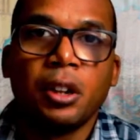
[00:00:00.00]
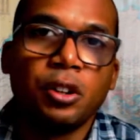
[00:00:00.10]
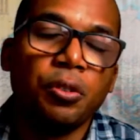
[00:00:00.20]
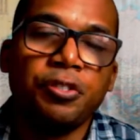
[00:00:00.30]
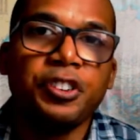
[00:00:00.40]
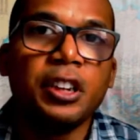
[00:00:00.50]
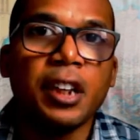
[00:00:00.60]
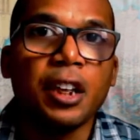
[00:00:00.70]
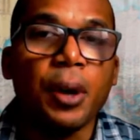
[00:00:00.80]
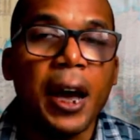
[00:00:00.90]
Don't feel
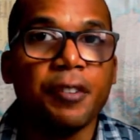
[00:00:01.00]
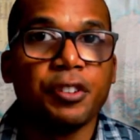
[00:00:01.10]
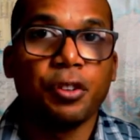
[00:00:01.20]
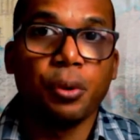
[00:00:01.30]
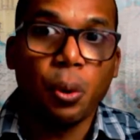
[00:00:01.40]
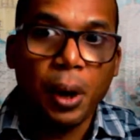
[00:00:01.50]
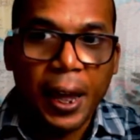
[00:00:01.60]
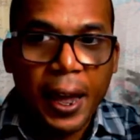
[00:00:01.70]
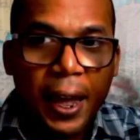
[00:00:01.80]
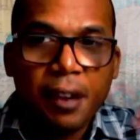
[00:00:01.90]
that you have to throw
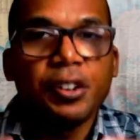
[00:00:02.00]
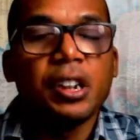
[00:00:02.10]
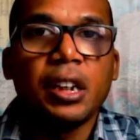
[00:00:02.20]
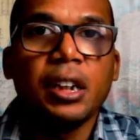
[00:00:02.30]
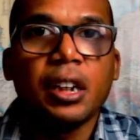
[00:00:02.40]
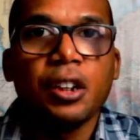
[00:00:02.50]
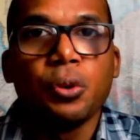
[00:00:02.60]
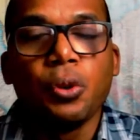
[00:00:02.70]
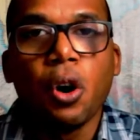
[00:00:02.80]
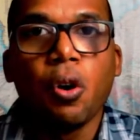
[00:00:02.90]
everything that
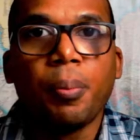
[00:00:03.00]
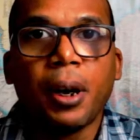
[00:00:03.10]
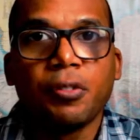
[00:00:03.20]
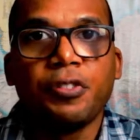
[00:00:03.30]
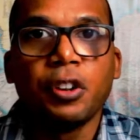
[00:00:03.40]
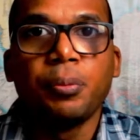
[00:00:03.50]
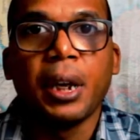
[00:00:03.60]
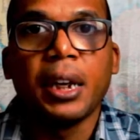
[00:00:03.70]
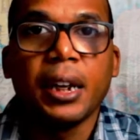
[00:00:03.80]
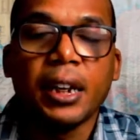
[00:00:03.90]
you know about
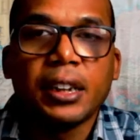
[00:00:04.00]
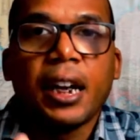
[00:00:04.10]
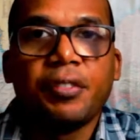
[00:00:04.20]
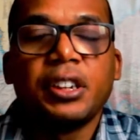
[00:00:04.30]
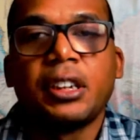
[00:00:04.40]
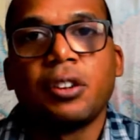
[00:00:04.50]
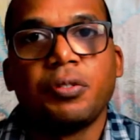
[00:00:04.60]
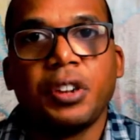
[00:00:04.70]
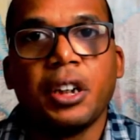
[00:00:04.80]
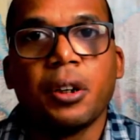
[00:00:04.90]
filmmaking into every single
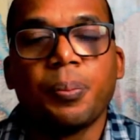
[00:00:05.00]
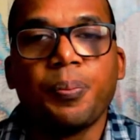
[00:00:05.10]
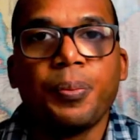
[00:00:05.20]
video.